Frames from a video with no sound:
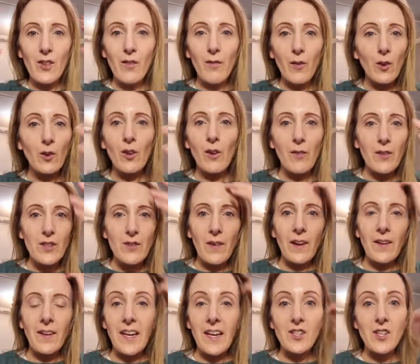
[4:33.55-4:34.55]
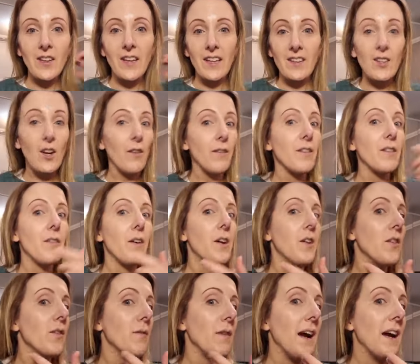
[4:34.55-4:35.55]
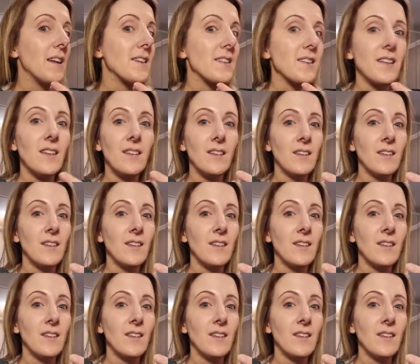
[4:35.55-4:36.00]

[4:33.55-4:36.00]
the full coverage foundation, that's got rid of all the red.